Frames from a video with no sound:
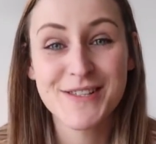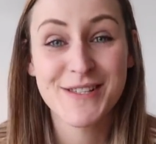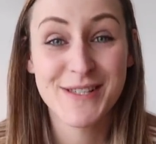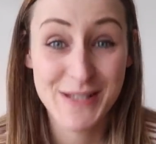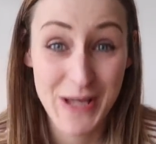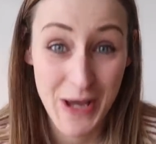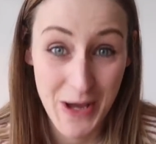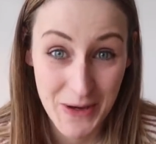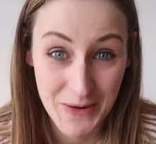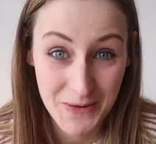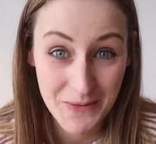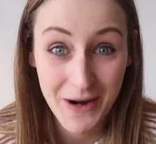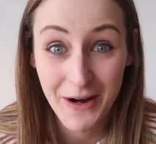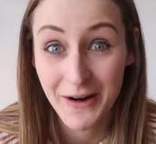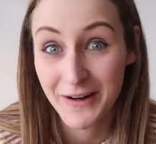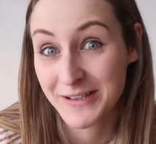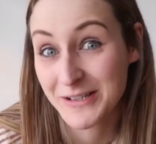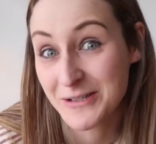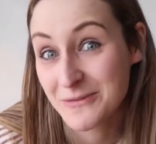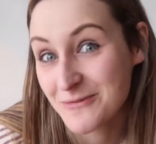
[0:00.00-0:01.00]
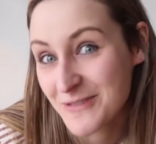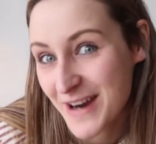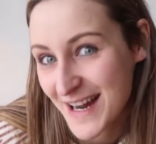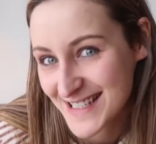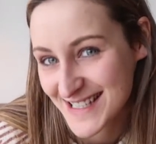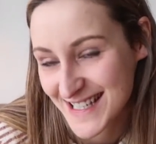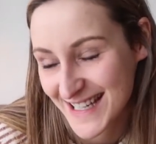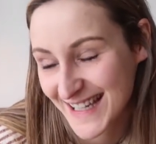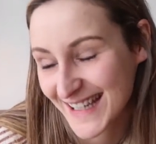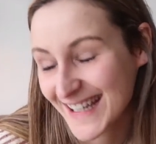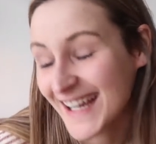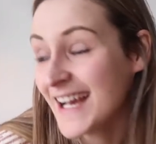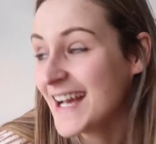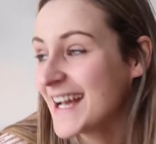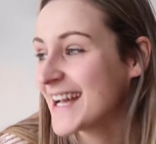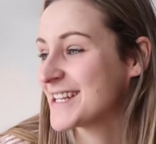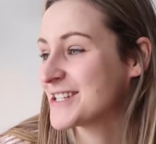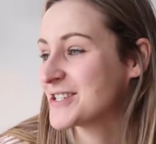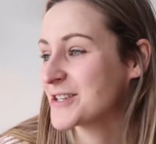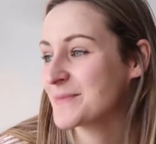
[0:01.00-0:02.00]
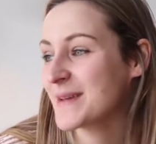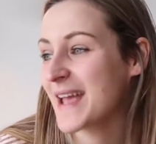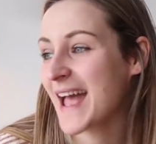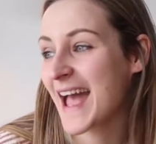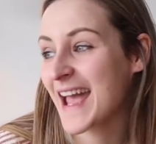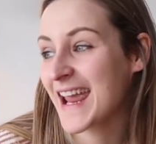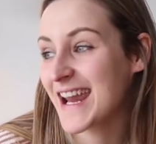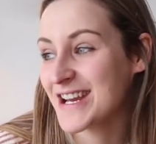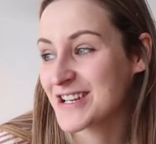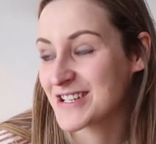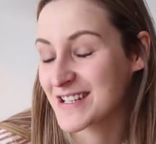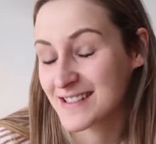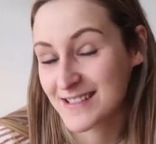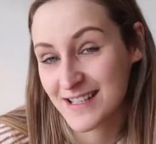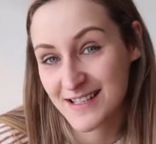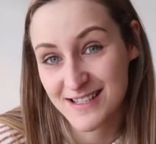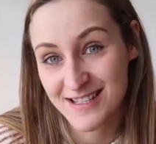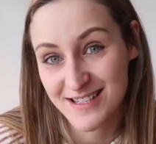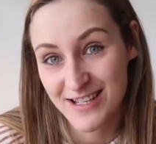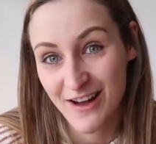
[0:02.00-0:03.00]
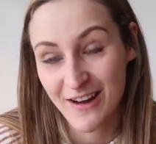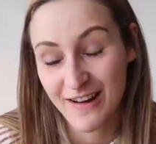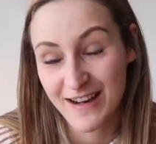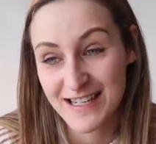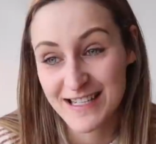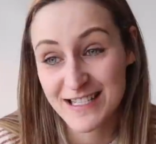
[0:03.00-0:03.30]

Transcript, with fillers: So, are you ready? It took me ages to decide.